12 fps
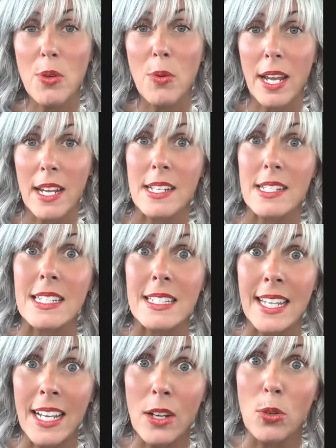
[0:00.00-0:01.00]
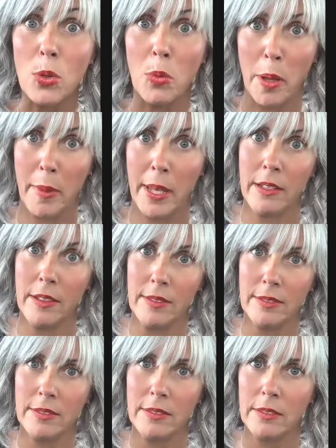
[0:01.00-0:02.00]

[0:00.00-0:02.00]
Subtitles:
do you hate single women?